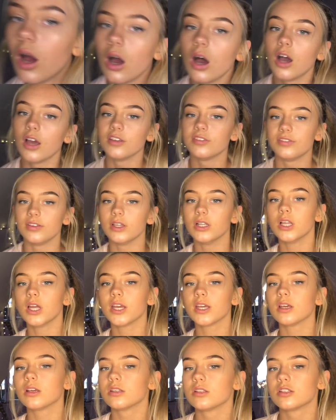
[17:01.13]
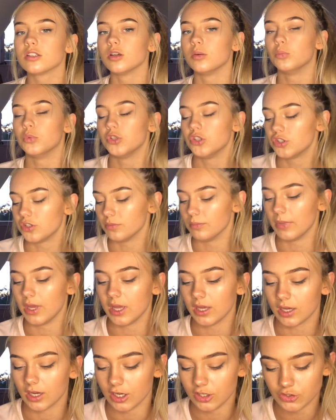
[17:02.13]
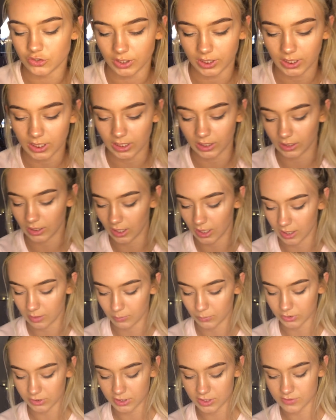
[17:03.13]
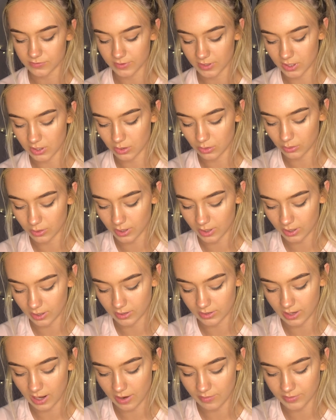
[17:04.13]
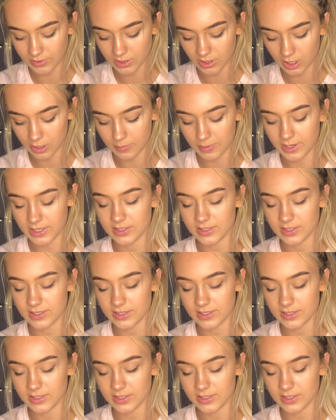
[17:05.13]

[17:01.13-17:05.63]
I feel like someone should make a drinking game with this video, and every time I